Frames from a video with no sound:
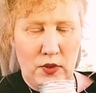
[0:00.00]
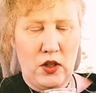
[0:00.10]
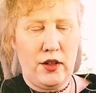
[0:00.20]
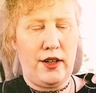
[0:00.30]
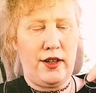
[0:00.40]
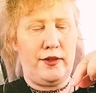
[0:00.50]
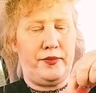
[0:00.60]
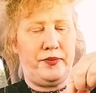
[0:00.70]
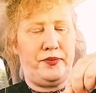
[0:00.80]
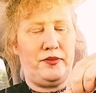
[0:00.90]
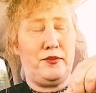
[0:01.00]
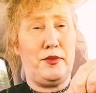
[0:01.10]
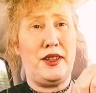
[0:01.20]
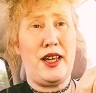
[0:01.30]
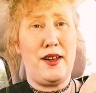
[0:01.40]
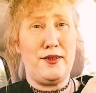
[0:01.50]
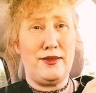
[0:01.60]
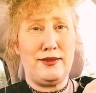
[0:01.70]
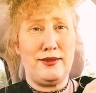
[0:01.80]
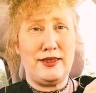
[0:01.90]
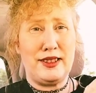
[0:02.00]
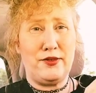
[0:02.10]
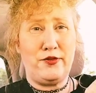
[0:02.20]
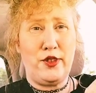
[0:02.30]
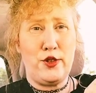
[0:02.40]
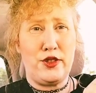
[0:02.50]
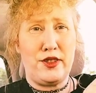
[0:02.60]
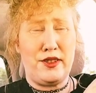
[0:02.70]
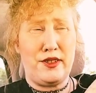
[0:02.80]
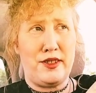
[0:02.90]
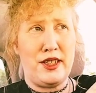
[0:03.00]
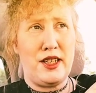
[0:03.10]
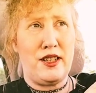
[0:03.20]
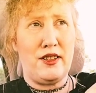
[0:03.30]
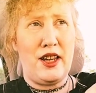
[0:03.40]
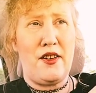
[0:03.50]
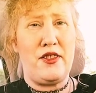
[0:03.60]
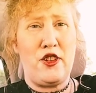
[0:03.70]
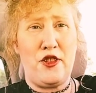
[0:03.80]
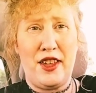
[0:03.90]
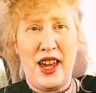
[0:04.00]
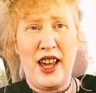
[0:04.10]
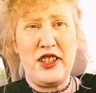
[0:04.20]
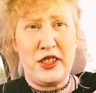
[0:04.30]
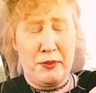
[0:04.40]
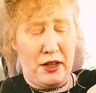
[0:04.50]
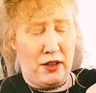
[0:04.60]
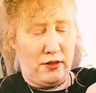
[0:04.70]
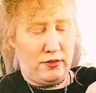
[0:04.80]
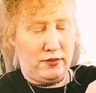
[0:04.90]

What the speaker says: Okay, but that first scent had, you know, the egg smell.